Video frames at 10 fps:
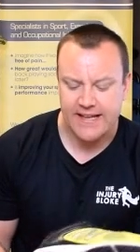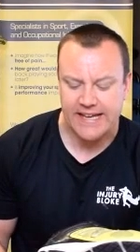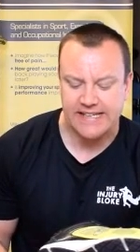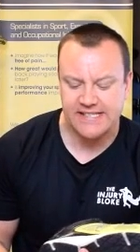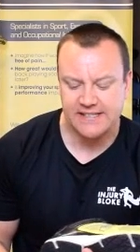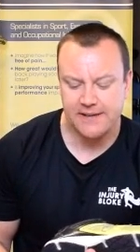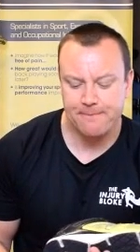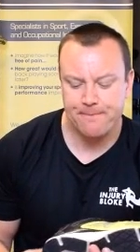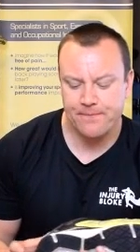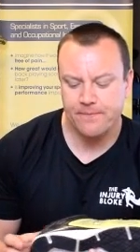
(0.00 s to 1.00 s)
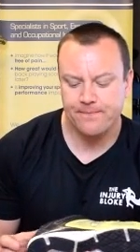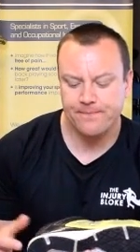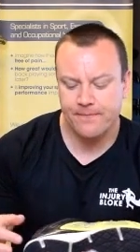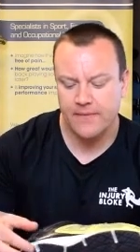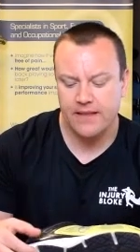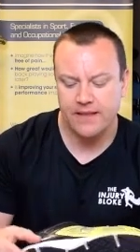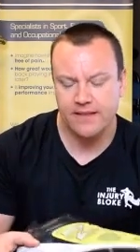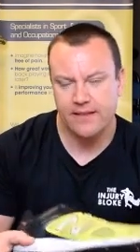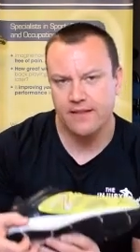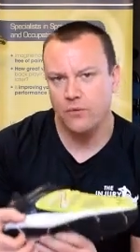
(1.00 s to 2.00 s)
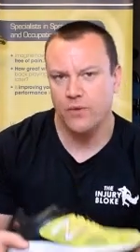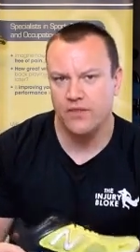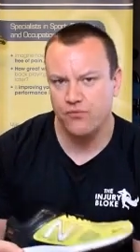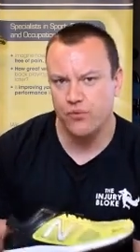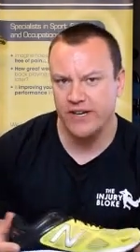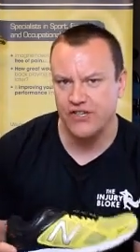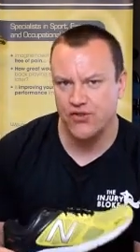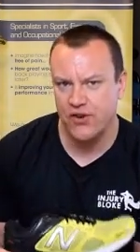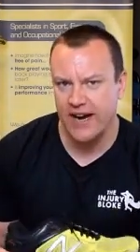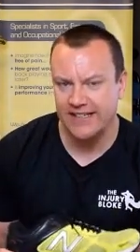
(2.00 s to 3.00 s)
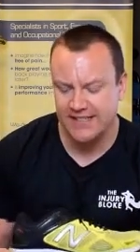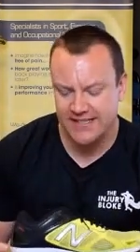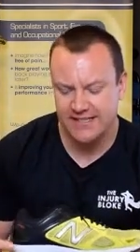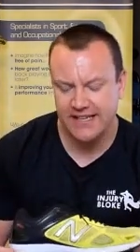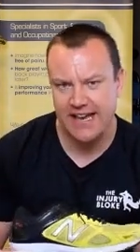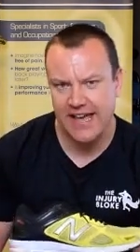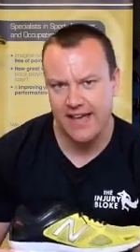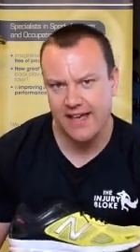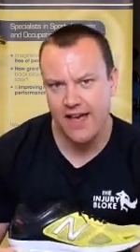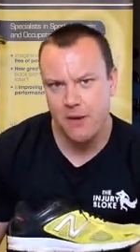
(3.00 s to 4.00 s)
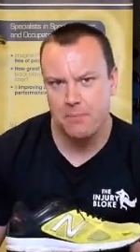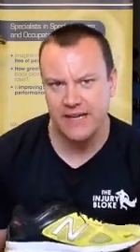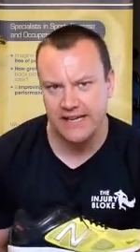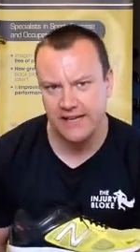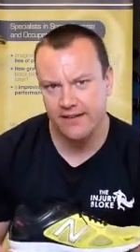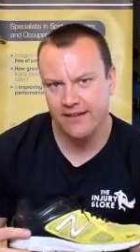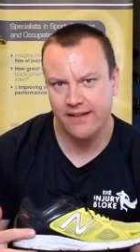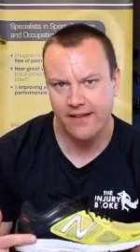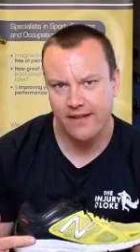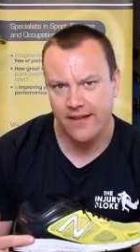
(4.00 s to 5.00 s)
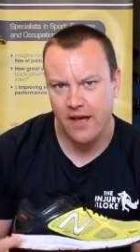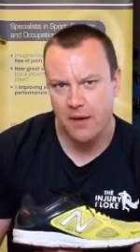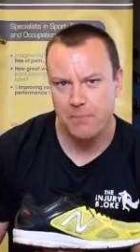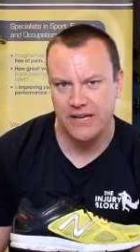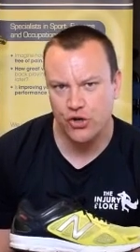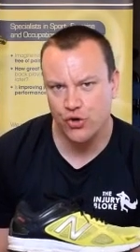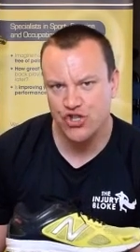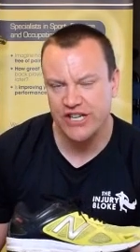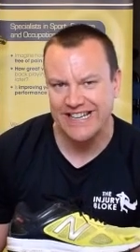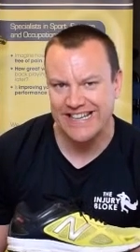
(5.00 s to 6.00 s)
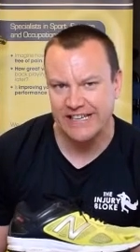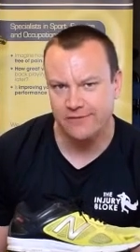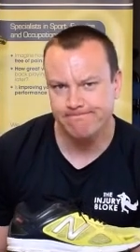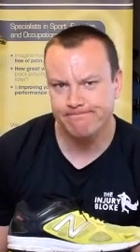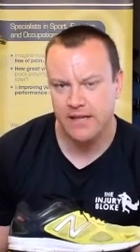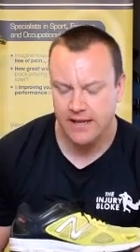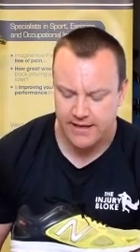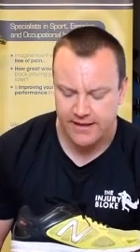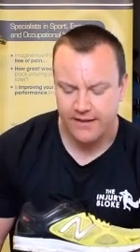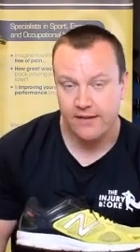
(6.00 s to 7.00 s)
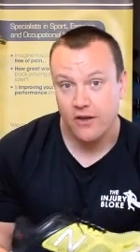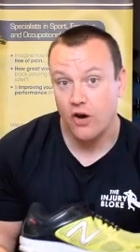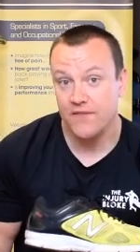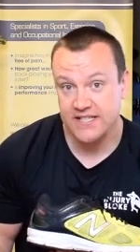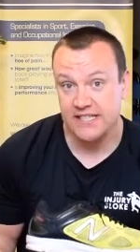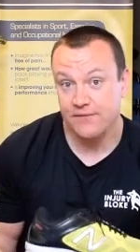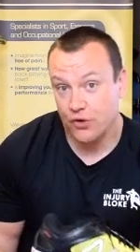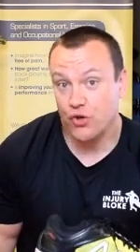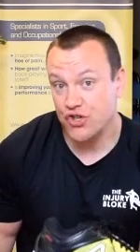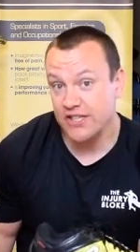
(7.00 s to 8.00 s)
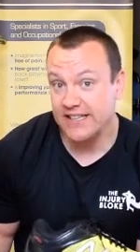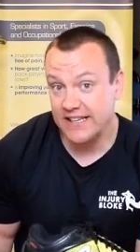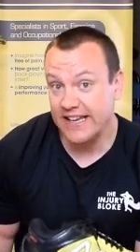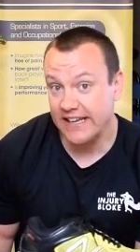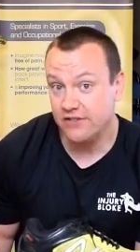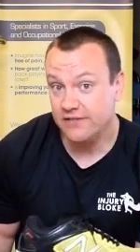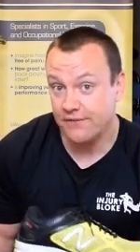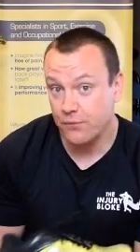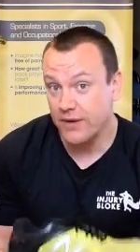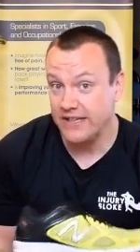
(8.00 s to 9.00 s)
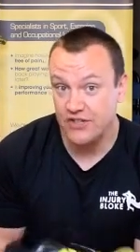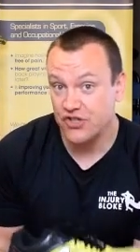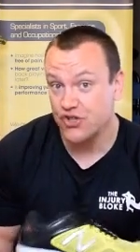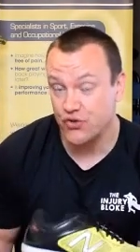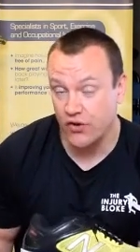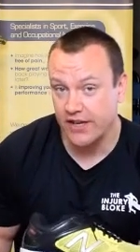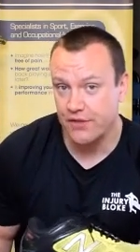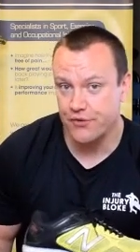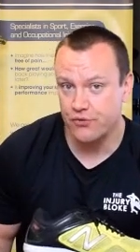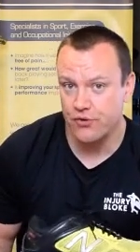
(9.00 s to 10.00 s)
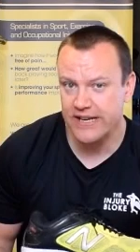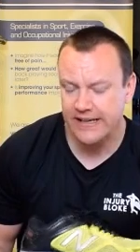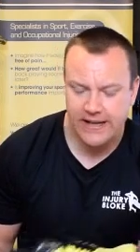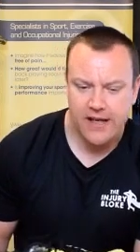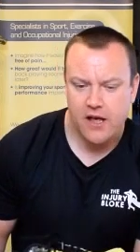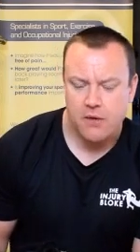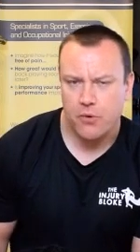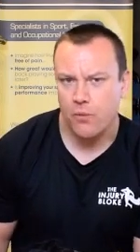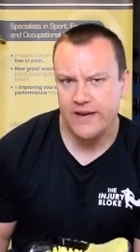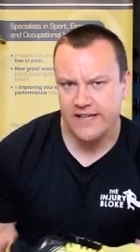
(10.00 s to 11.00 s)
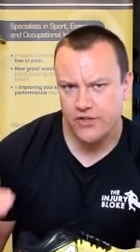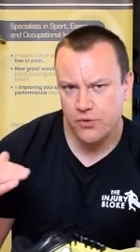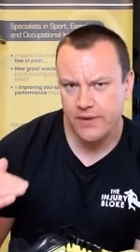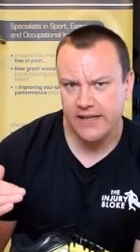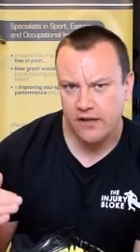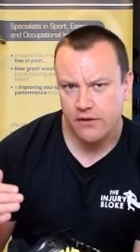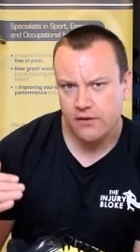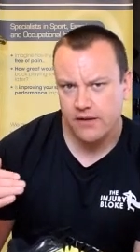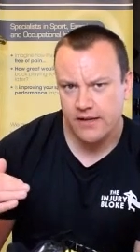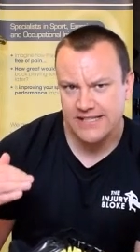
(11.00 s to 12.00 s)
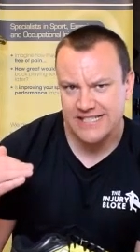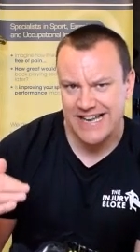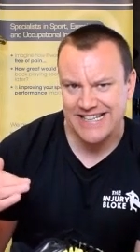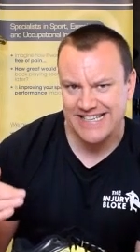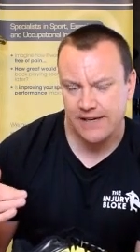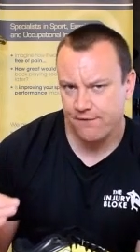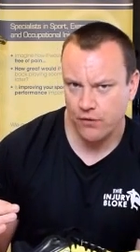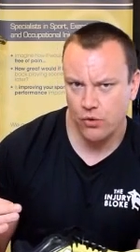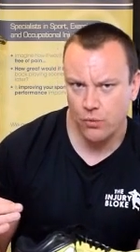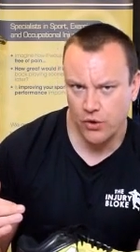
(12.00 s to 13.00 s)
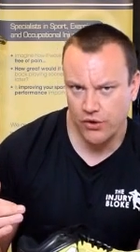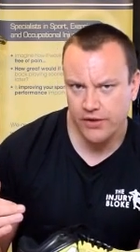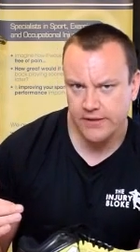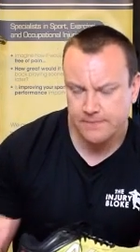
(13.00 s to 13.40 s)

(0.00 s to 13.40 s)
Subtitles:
is that with running trainers, you get a big cushioned heel, obviously for cushioning the heel as you're striking through running. But when you're doing static floor work,